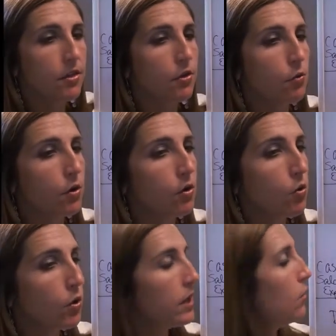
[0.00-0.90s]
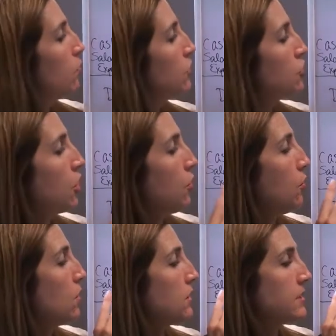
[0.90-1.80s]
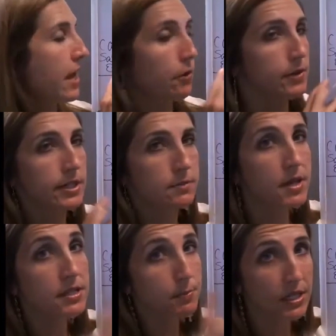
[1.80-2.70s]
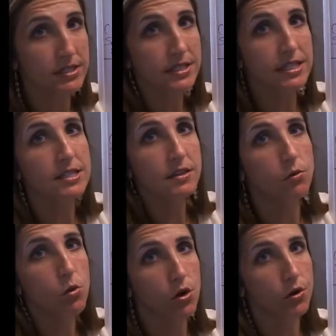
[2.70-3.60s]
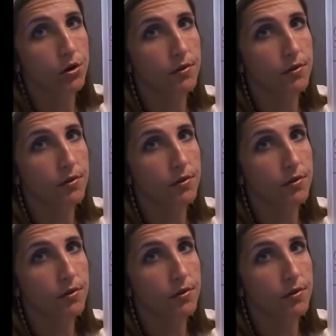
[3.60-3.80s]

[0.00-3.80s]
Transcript: the recording would show salary expense because they did the work.